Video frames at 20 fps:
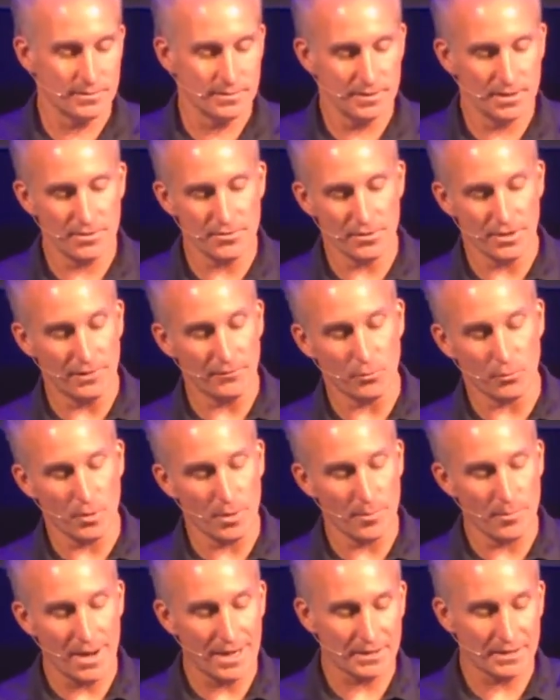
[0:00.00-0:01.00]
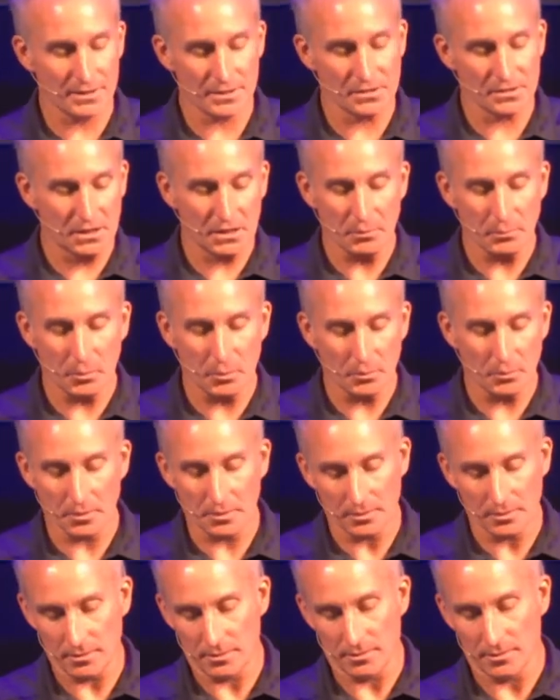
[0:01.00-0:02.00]
either never went back to Singapore,
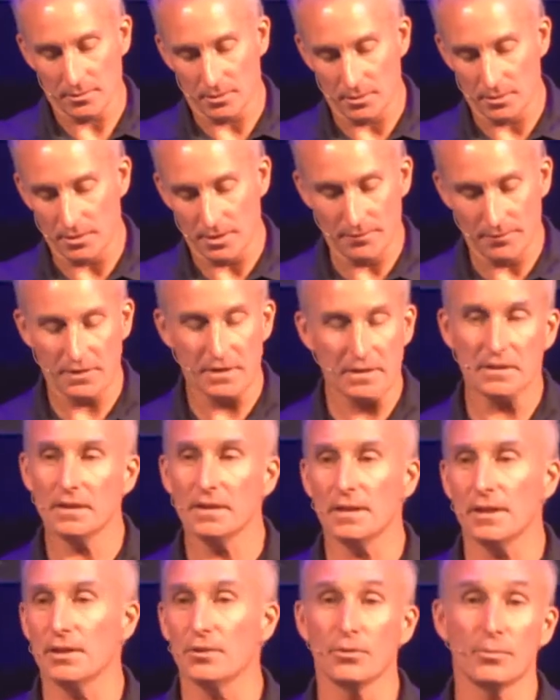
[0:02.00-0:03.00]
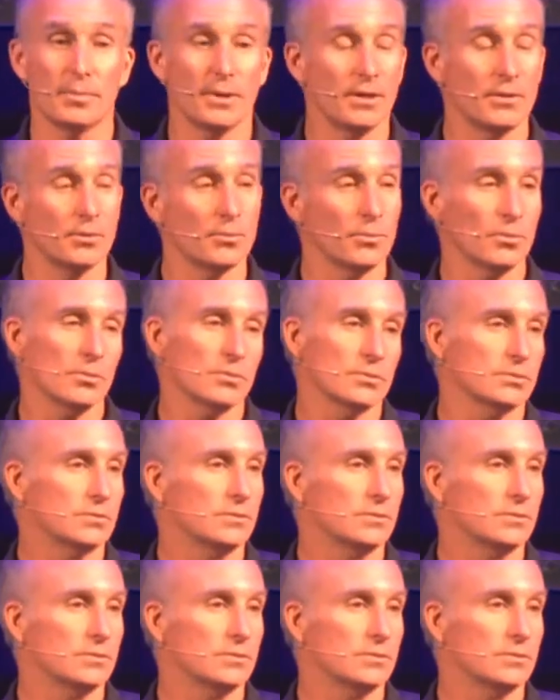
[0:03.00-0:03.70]
or if he did, he obeyed the rules.